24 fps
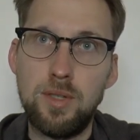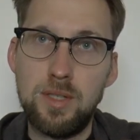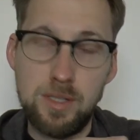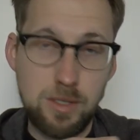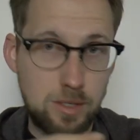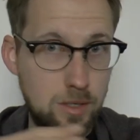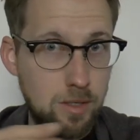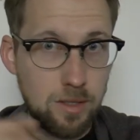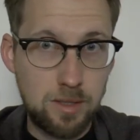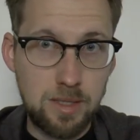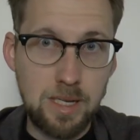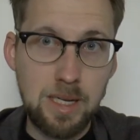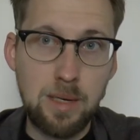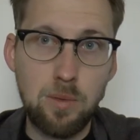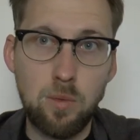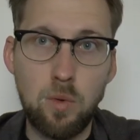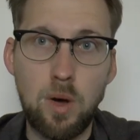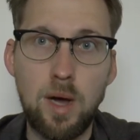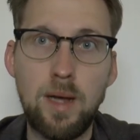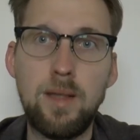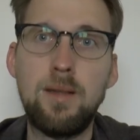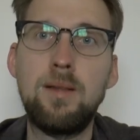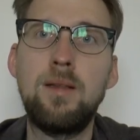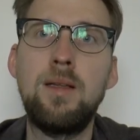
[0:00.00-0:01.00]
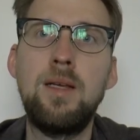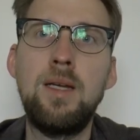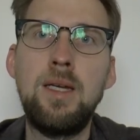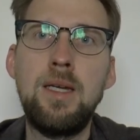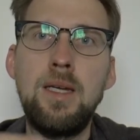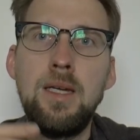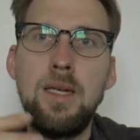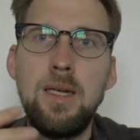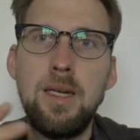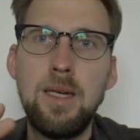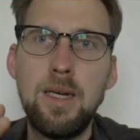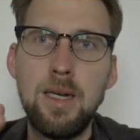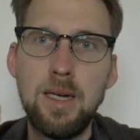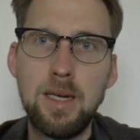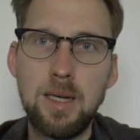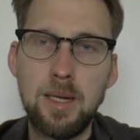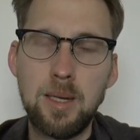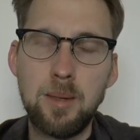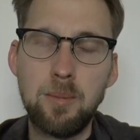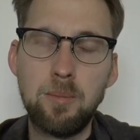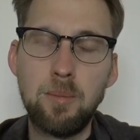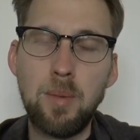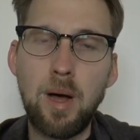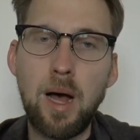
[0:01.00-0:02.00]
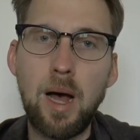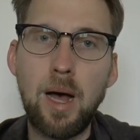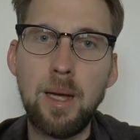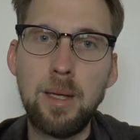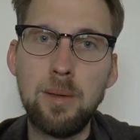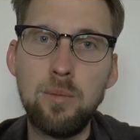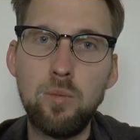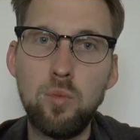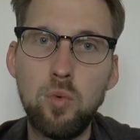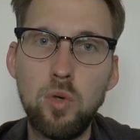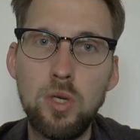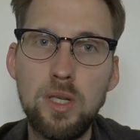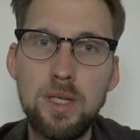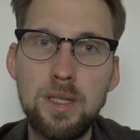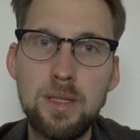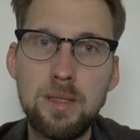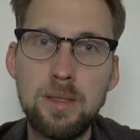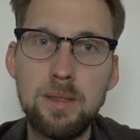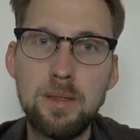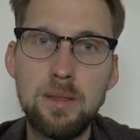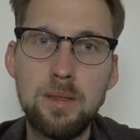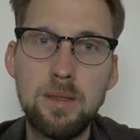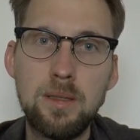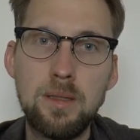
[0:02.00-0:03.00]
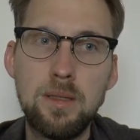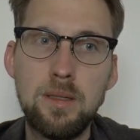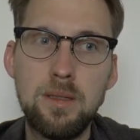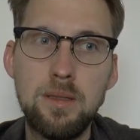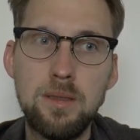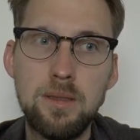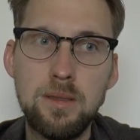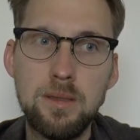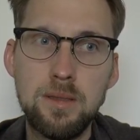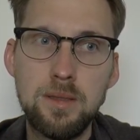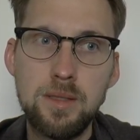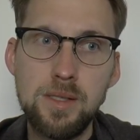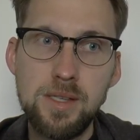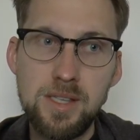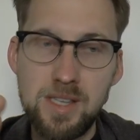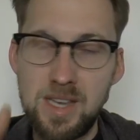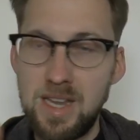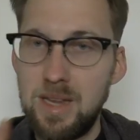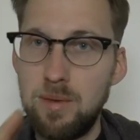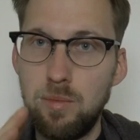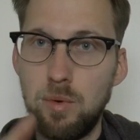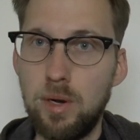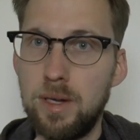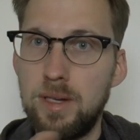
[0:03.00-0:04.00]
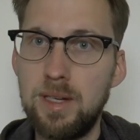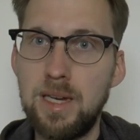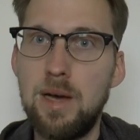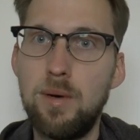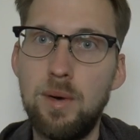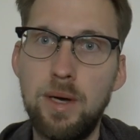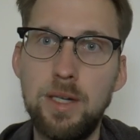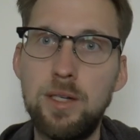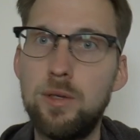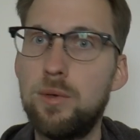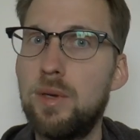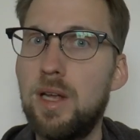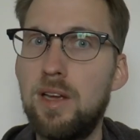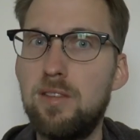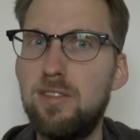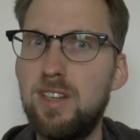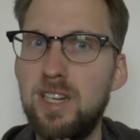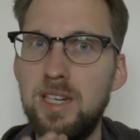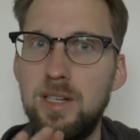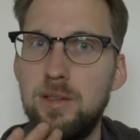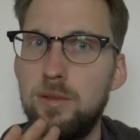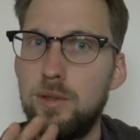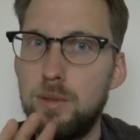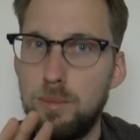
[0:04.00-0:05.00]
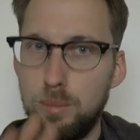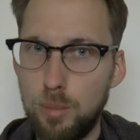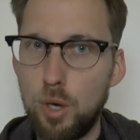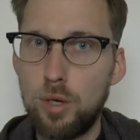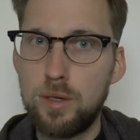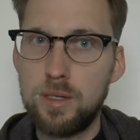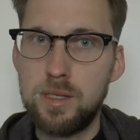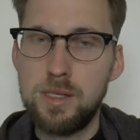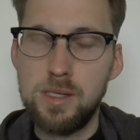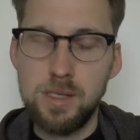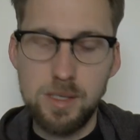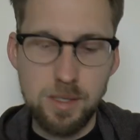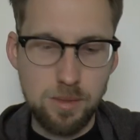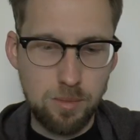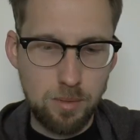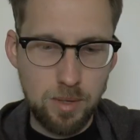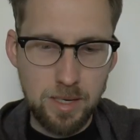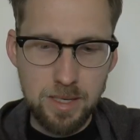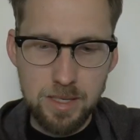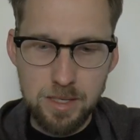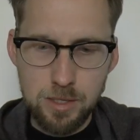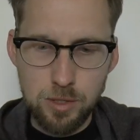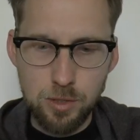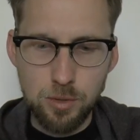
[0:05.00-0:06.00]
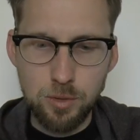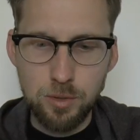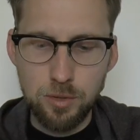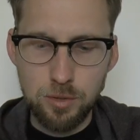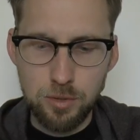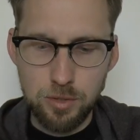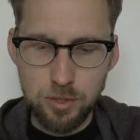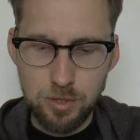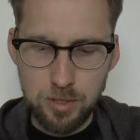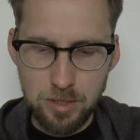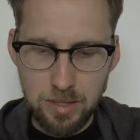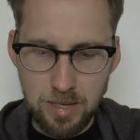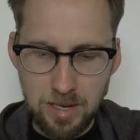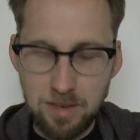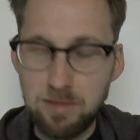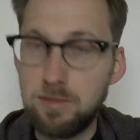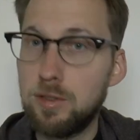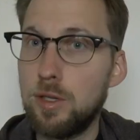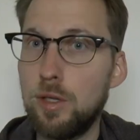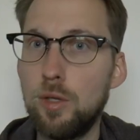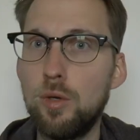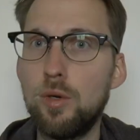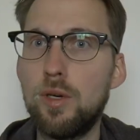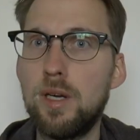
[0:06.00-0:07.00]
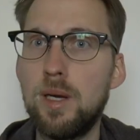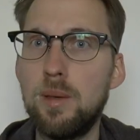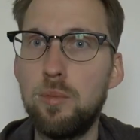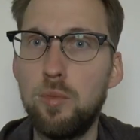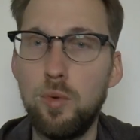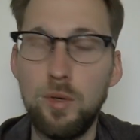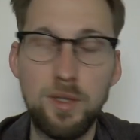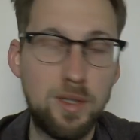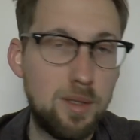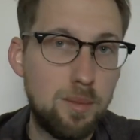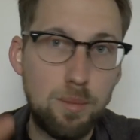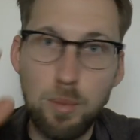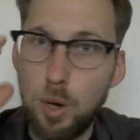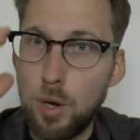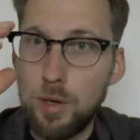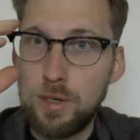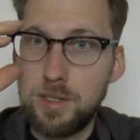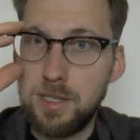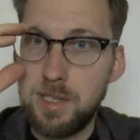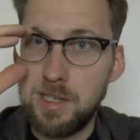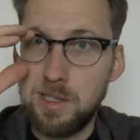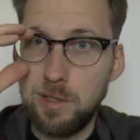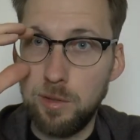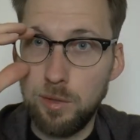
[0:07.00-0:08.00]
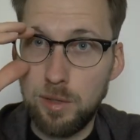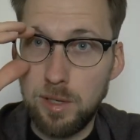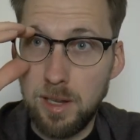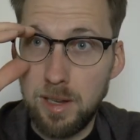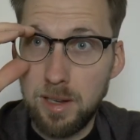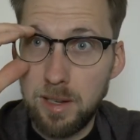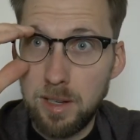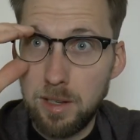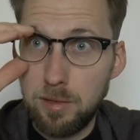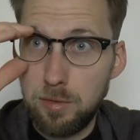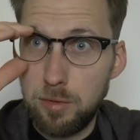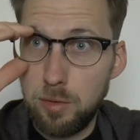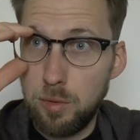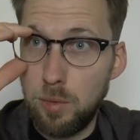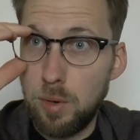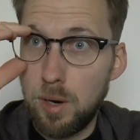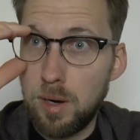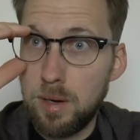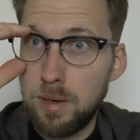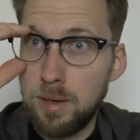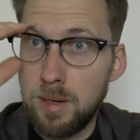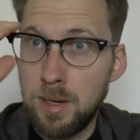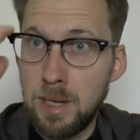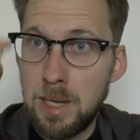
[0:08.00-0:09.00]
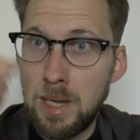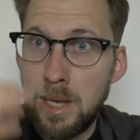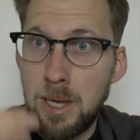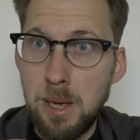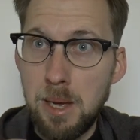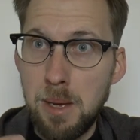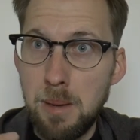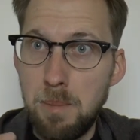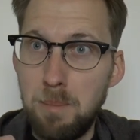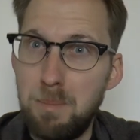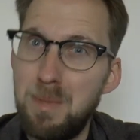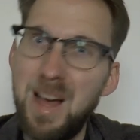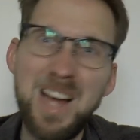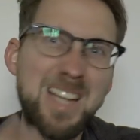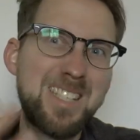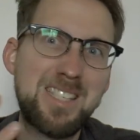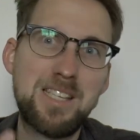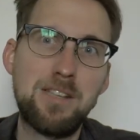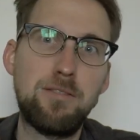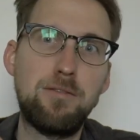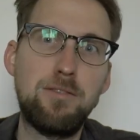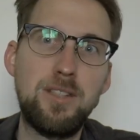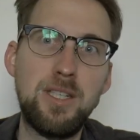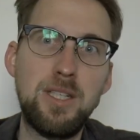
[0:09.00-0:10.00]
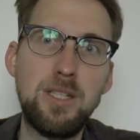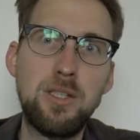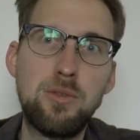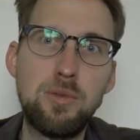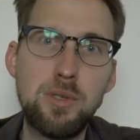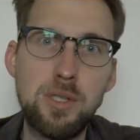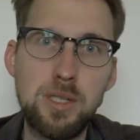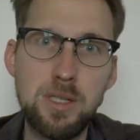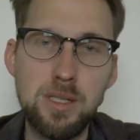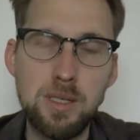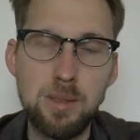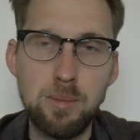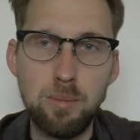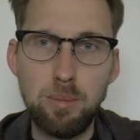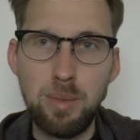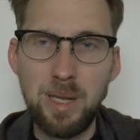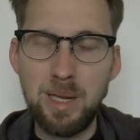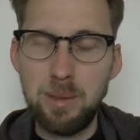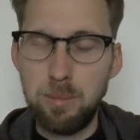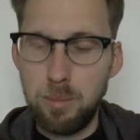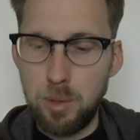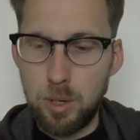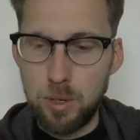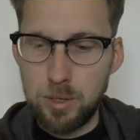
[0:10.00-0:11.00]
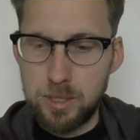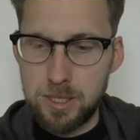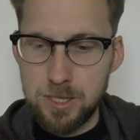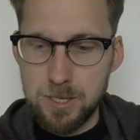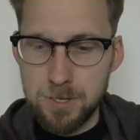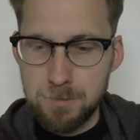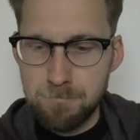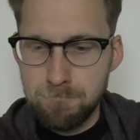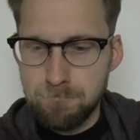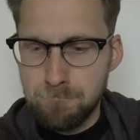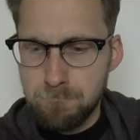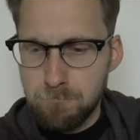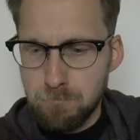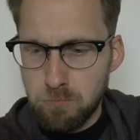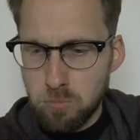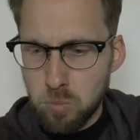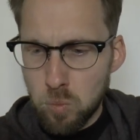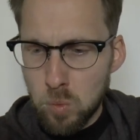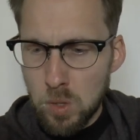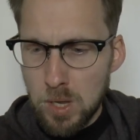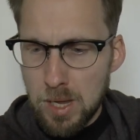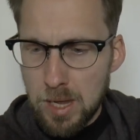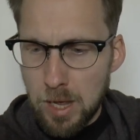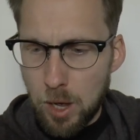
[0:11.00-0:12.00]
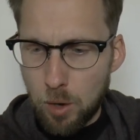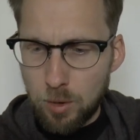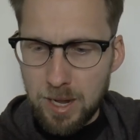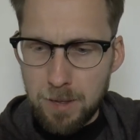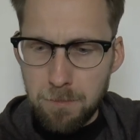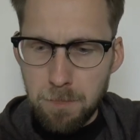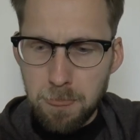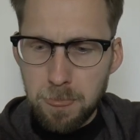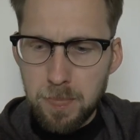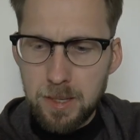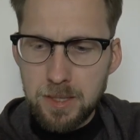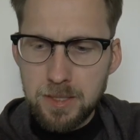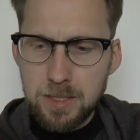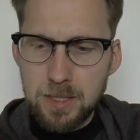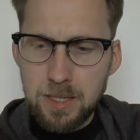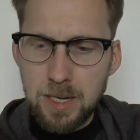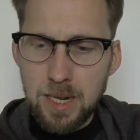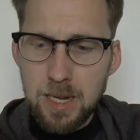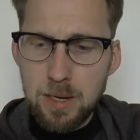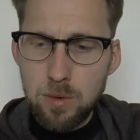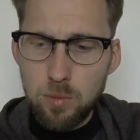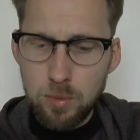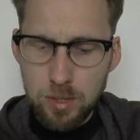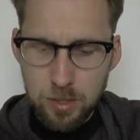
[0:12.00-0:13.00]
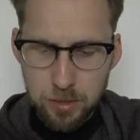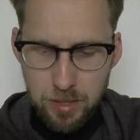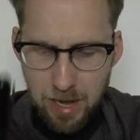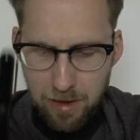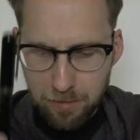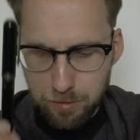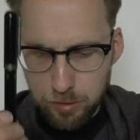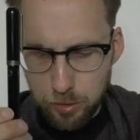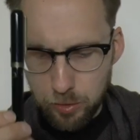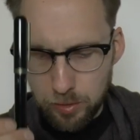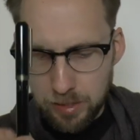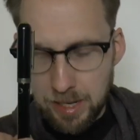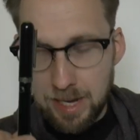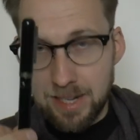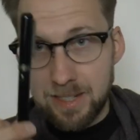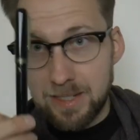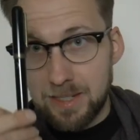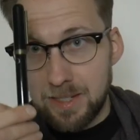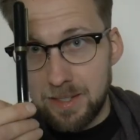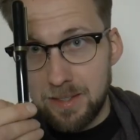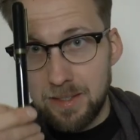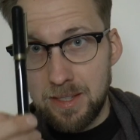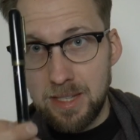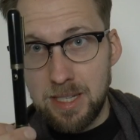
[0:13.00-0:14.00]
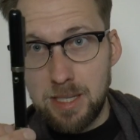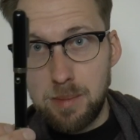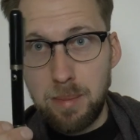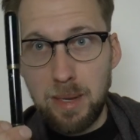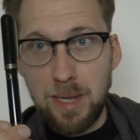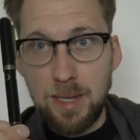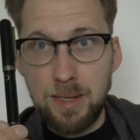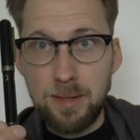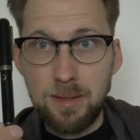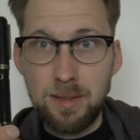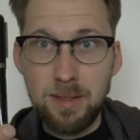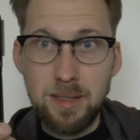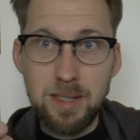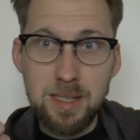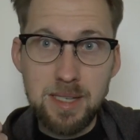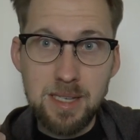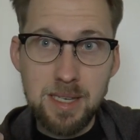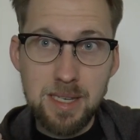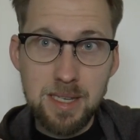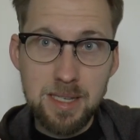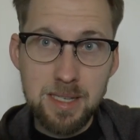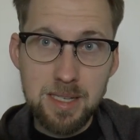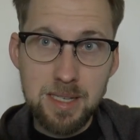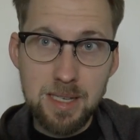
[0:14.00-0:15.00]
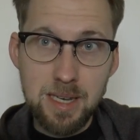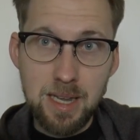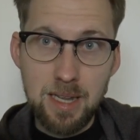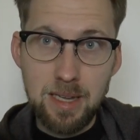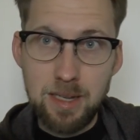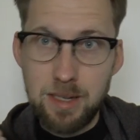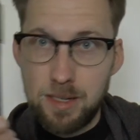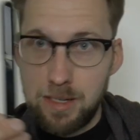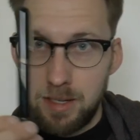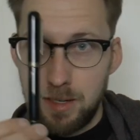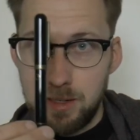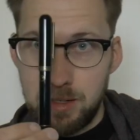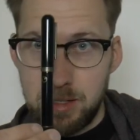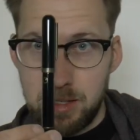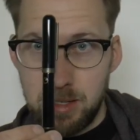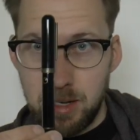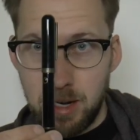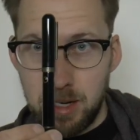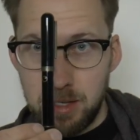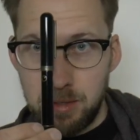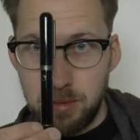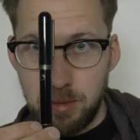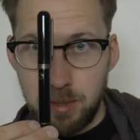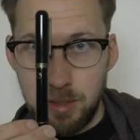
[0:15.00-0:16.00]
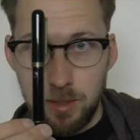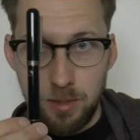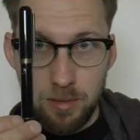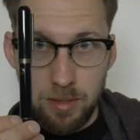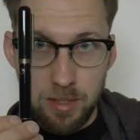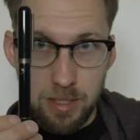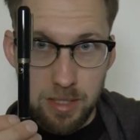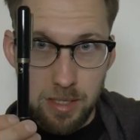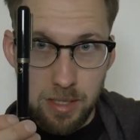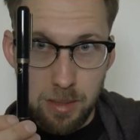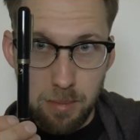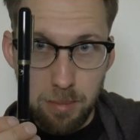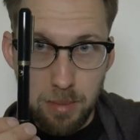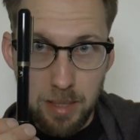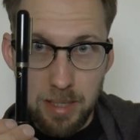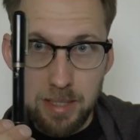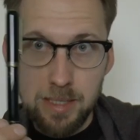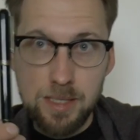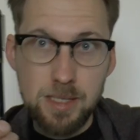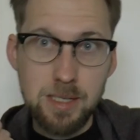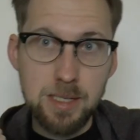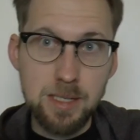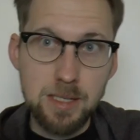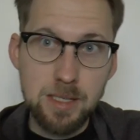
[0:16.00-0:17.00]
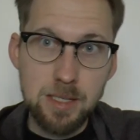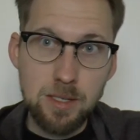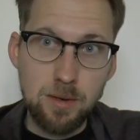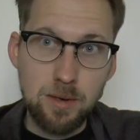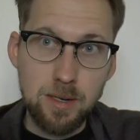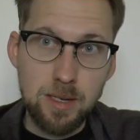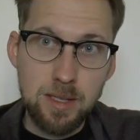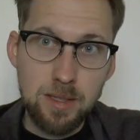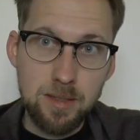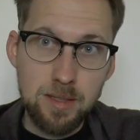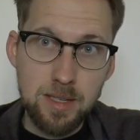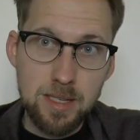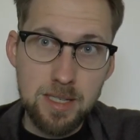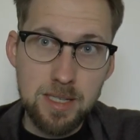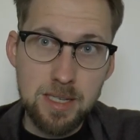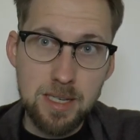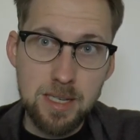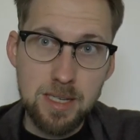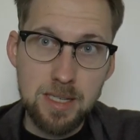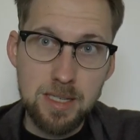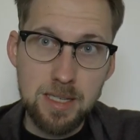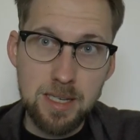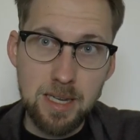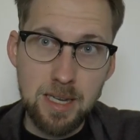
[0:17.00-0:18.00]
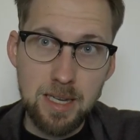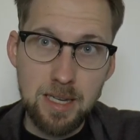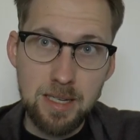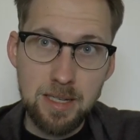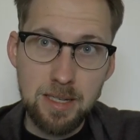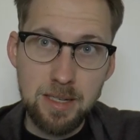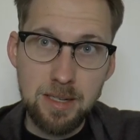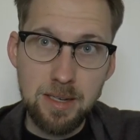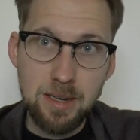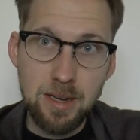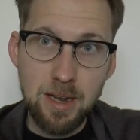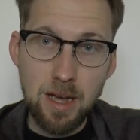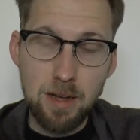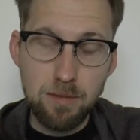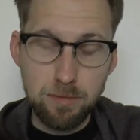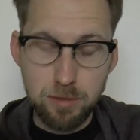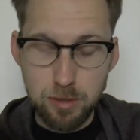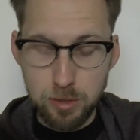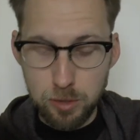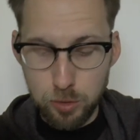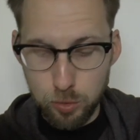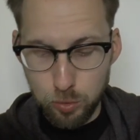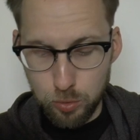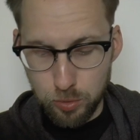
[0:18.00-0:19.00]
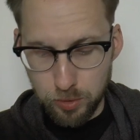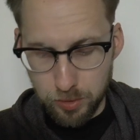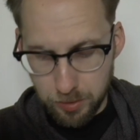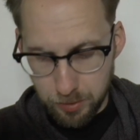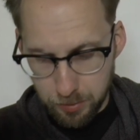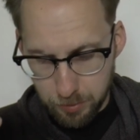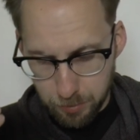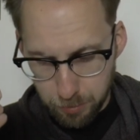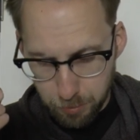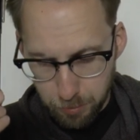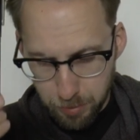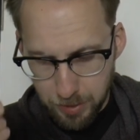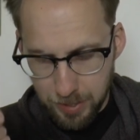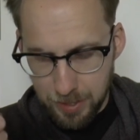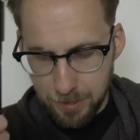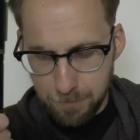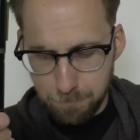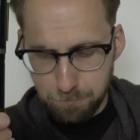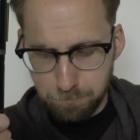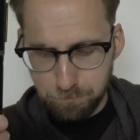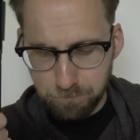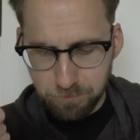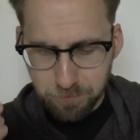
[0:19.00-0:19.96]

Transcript: It's going to take a while. Um, I will say right now I don't have any of the boxes, right? So you're just going to have to look up what the boxes look like if you are massively interested in pen boxes. Okay, today we're going to have a look at this pen. This is a, it's nice when I do this, you can barely see it, sorry. This is a Nahvalur pen.